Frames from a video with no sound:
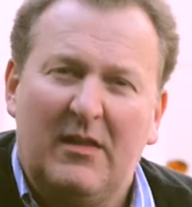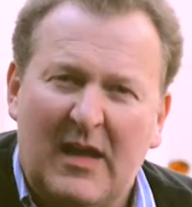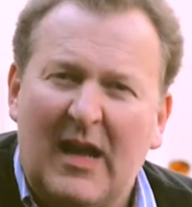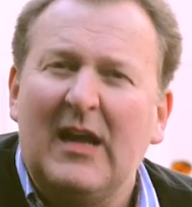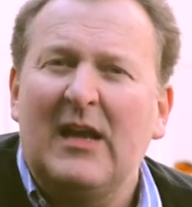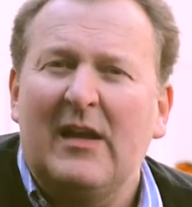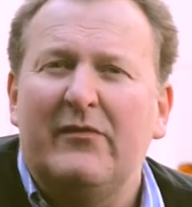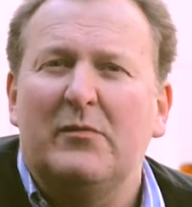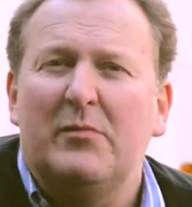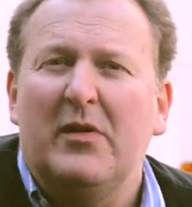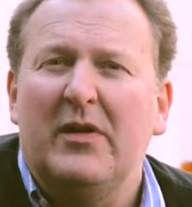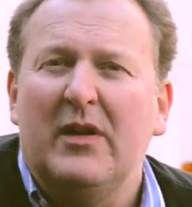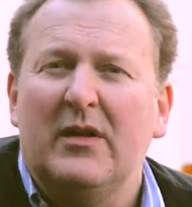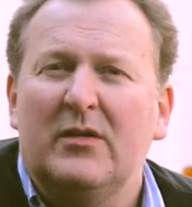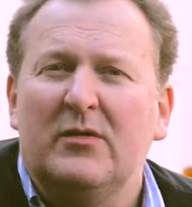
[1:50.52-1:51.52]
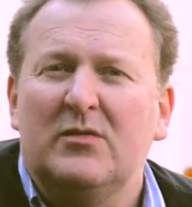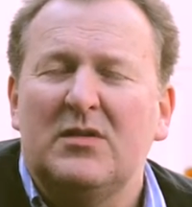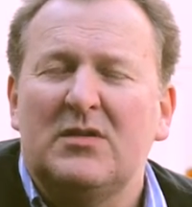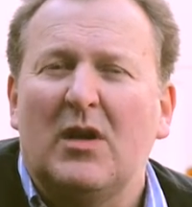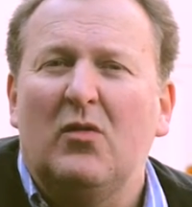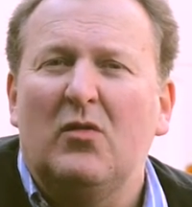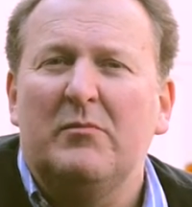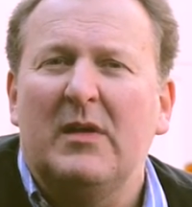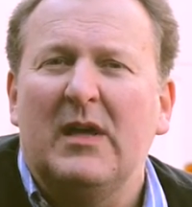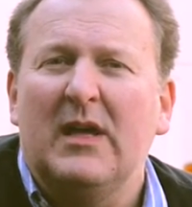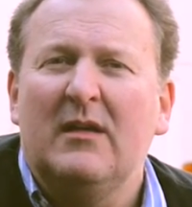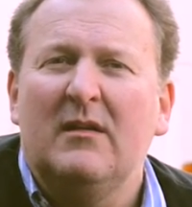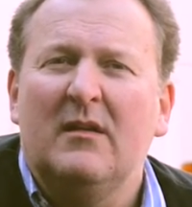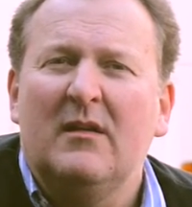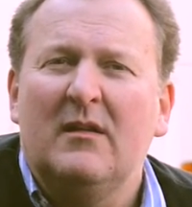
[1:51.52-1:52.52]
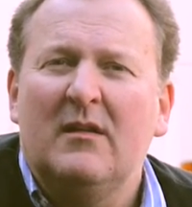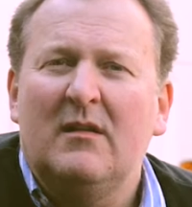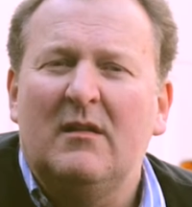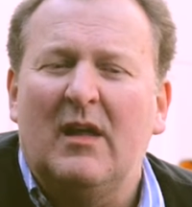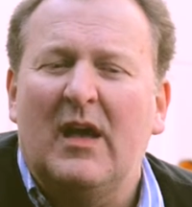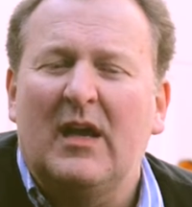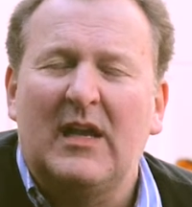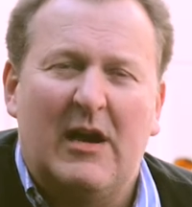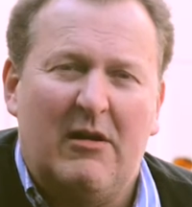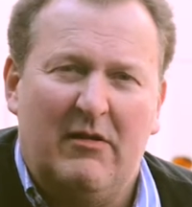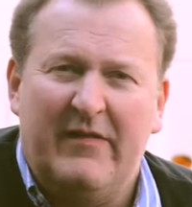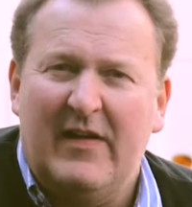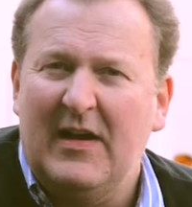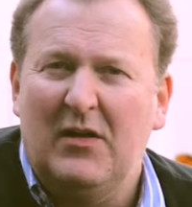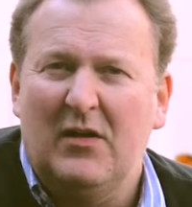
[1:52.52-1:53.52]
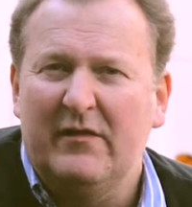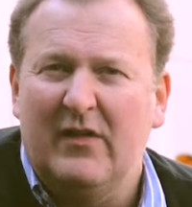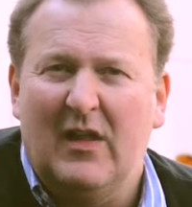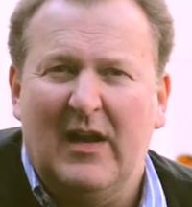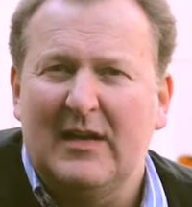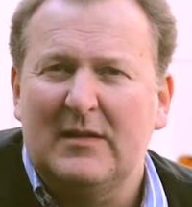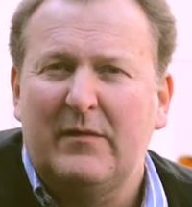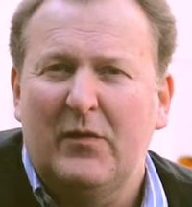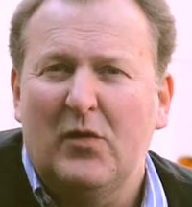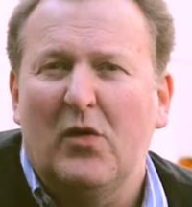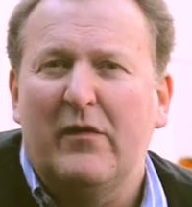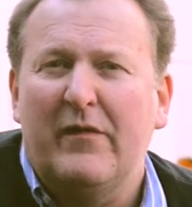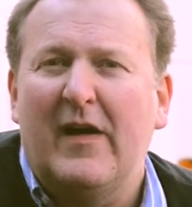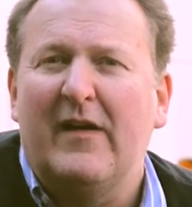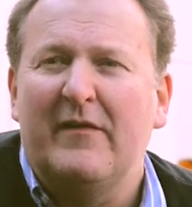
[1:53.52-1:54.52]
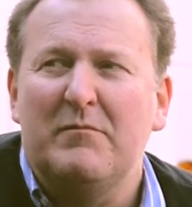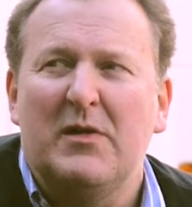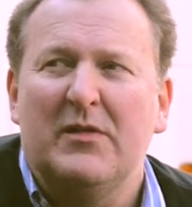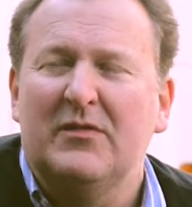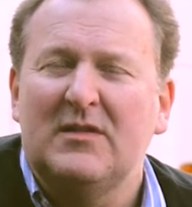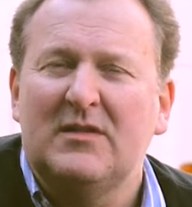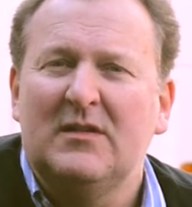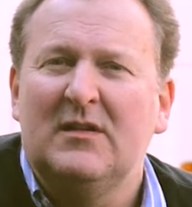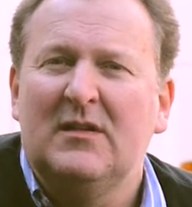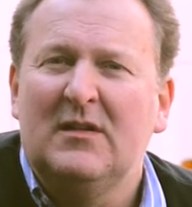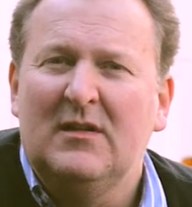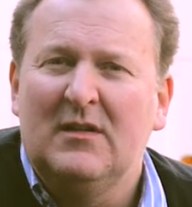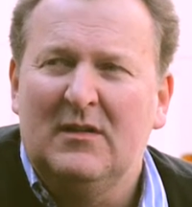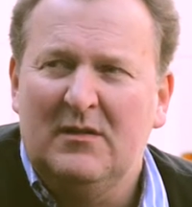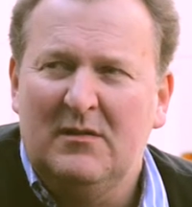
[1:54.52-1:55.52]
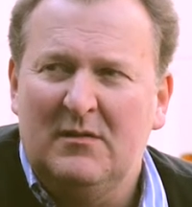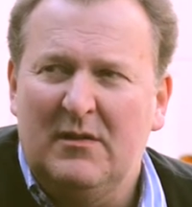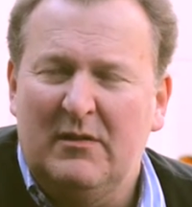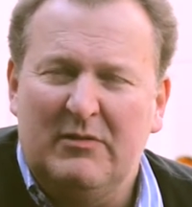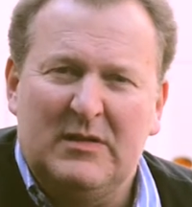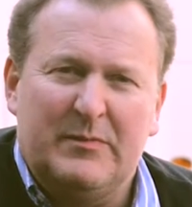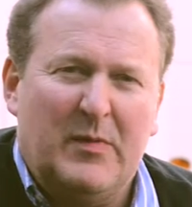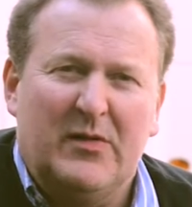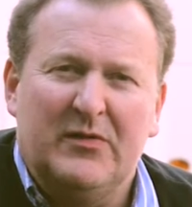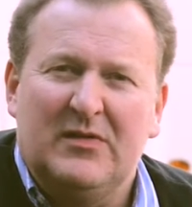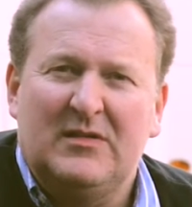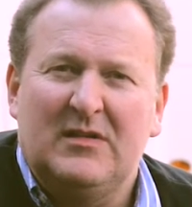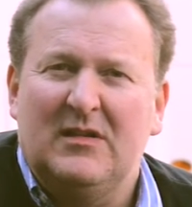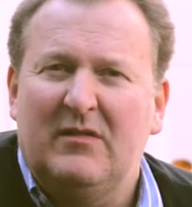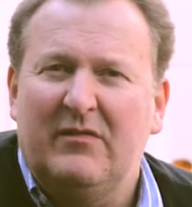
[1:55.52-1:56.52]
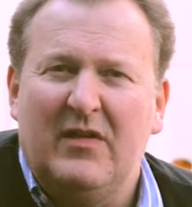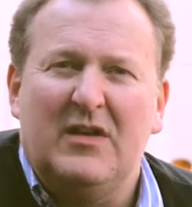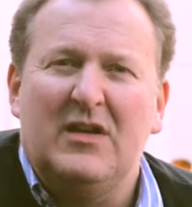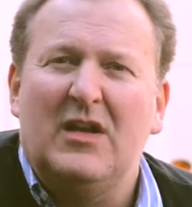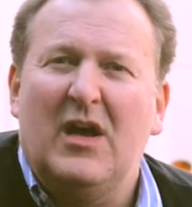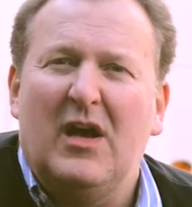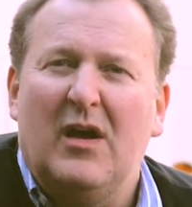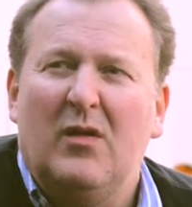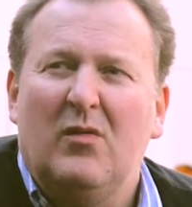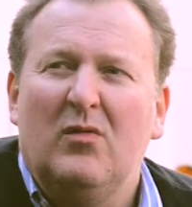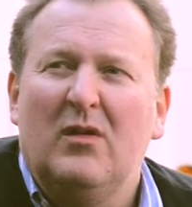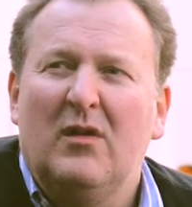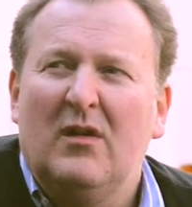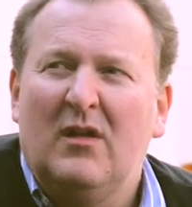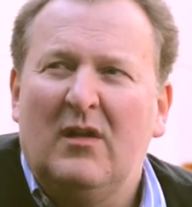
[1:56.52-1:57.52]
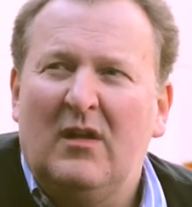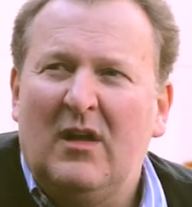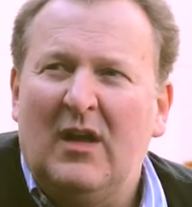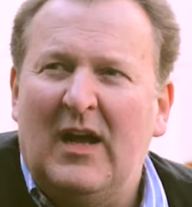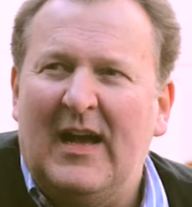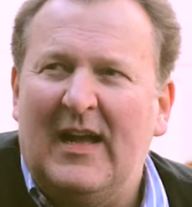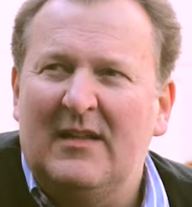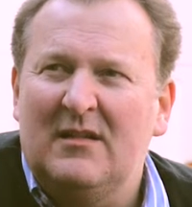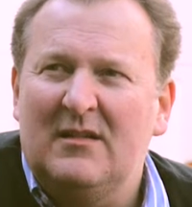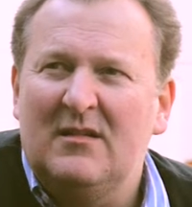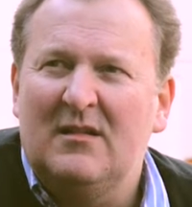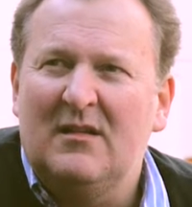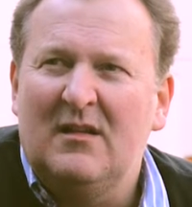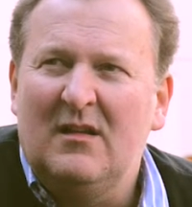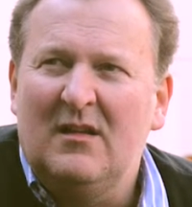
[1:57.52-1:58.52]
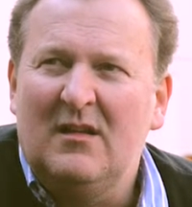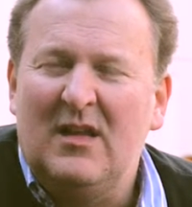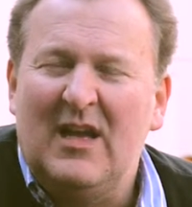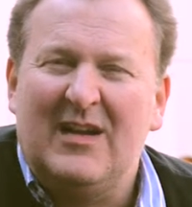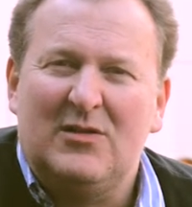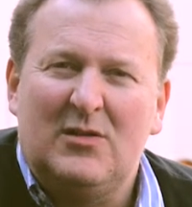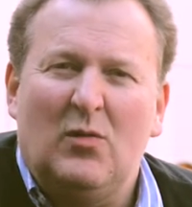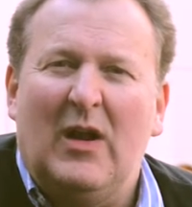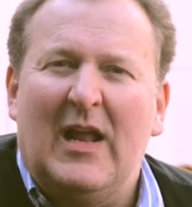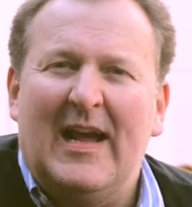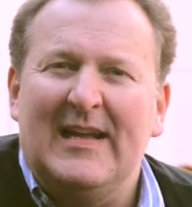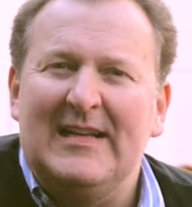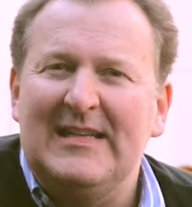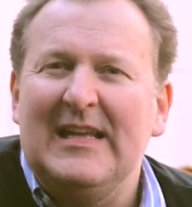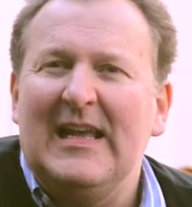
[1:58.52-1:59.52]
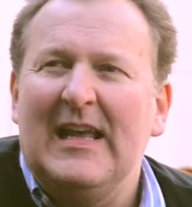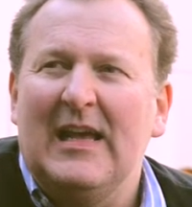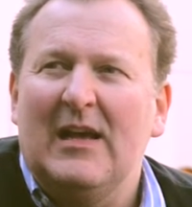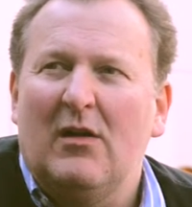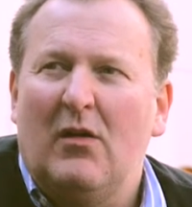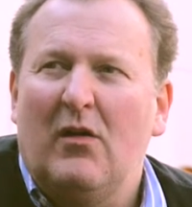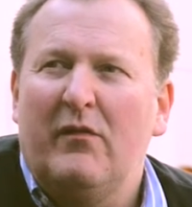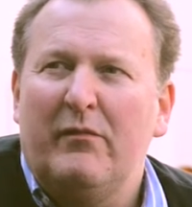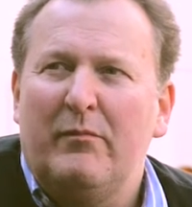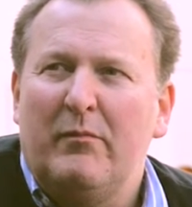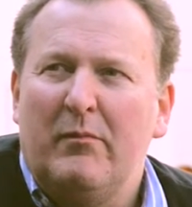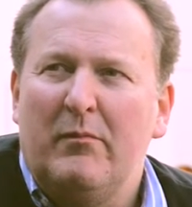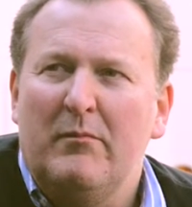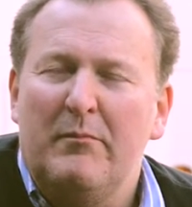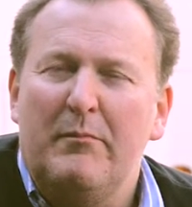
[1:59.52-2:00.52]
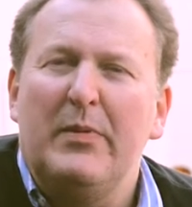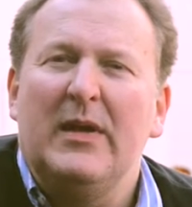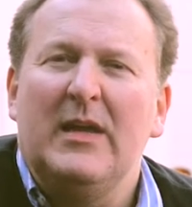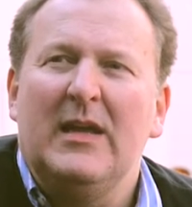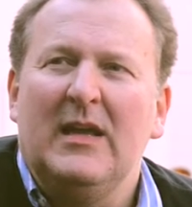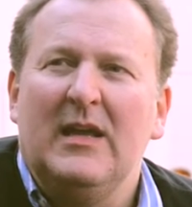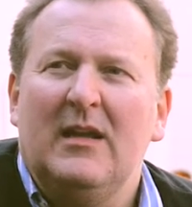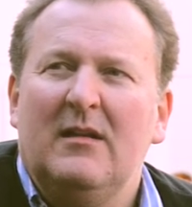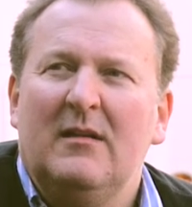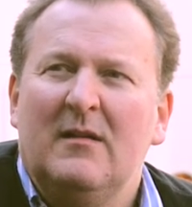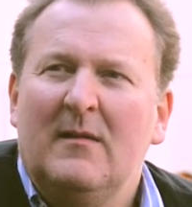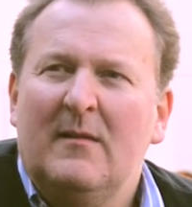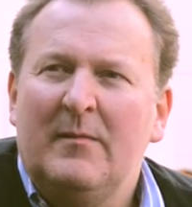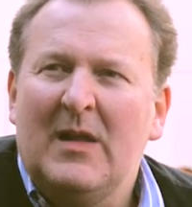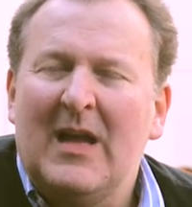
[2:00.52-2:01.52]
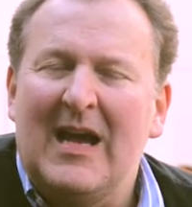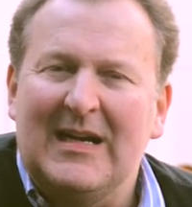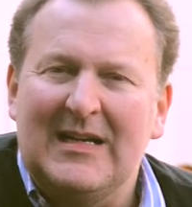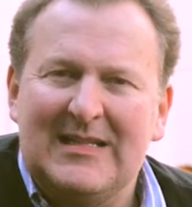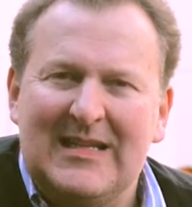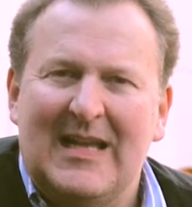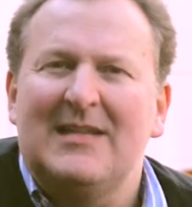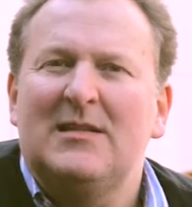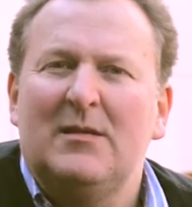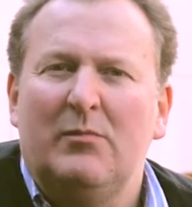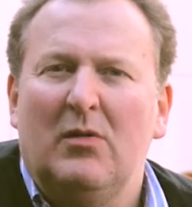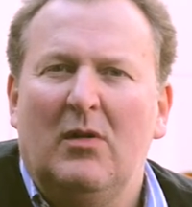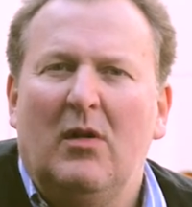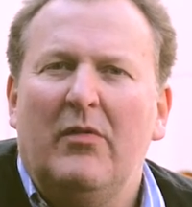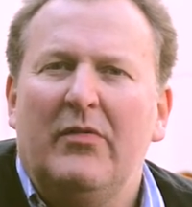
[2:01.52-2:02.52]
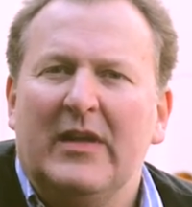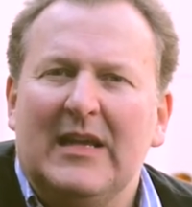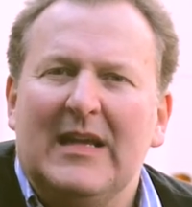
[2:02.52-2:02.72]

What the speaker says: thank everybody who's sold me their caravan over the last 4 or 5 months. The response to the video and the actual idea of being accessible on the